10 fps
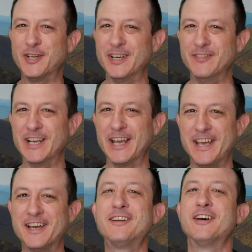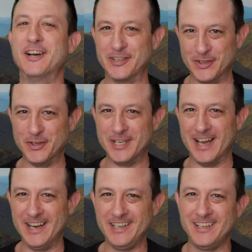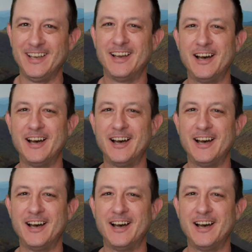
good evening, and a good night.